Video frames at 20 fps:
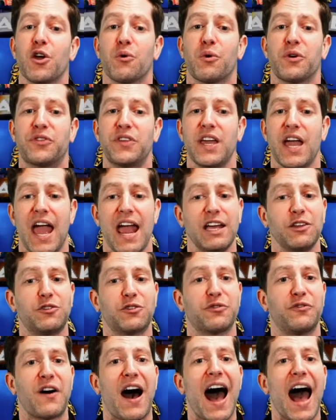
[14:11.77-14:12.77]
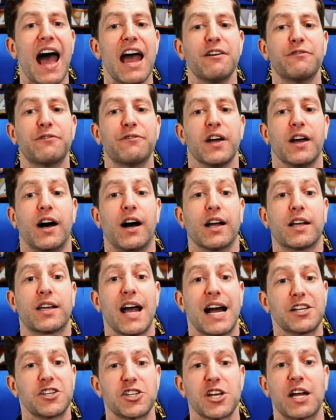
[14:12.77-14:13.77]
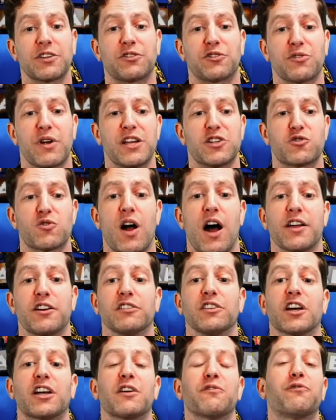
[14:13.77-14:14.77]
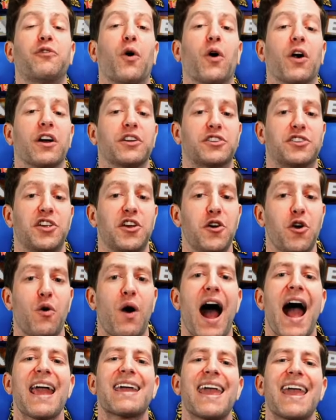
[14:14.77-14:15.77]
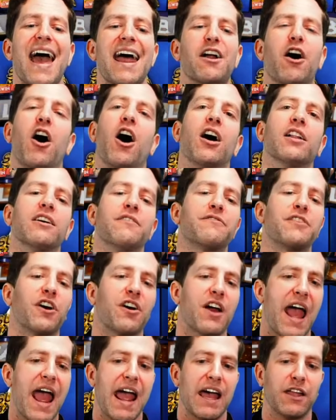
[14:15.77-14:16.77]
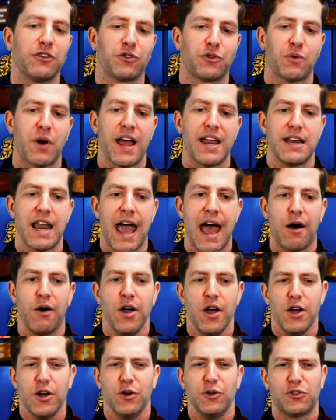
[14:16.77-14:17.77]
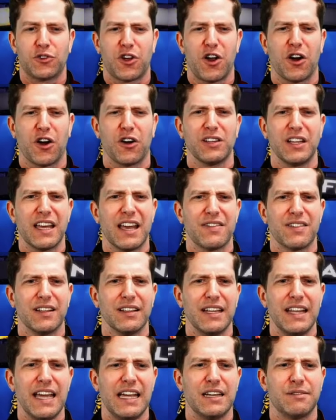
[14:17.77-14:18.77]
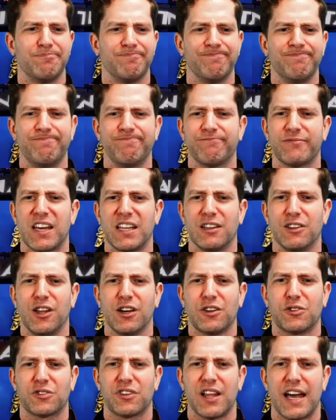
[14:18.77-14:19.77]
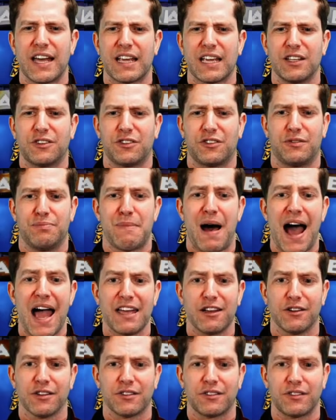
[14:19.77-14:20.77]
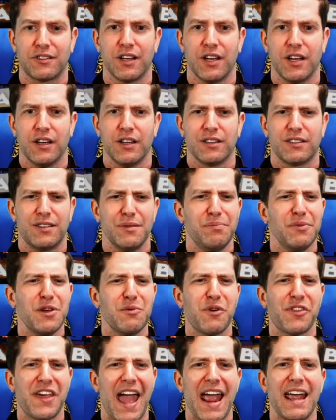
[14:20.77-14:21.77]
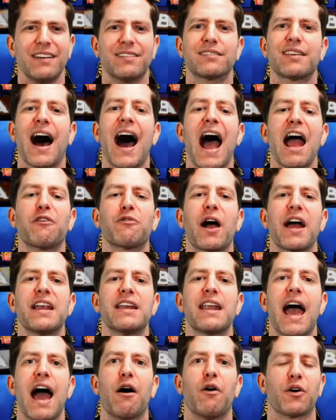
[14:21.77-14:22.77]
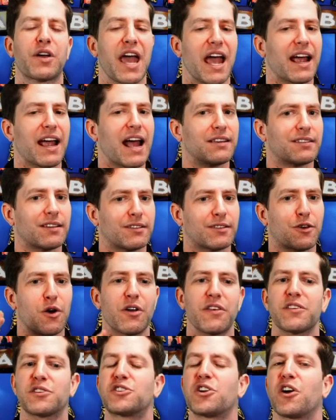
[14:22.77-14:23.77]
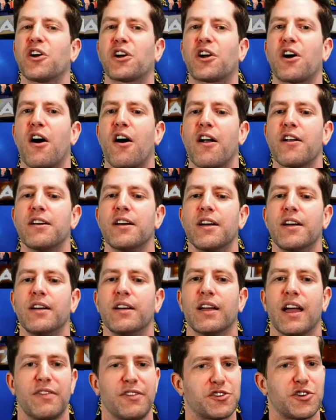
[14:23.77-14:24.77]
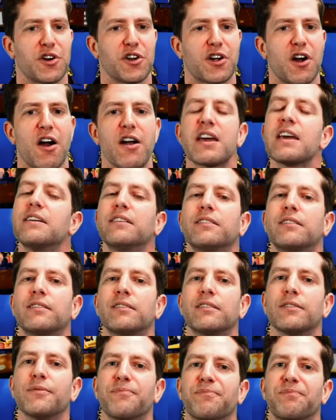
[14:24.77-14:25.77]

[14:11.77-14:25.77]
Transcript: with the ace 5 uh, gut shot straight draw. You're looking for a 2. I get all of your hands right now. Who's currently in the lead? Hmm, it looks like it's Smiles simply with ace high right now. Okay, guys, let's go to the turn card. And the turn card is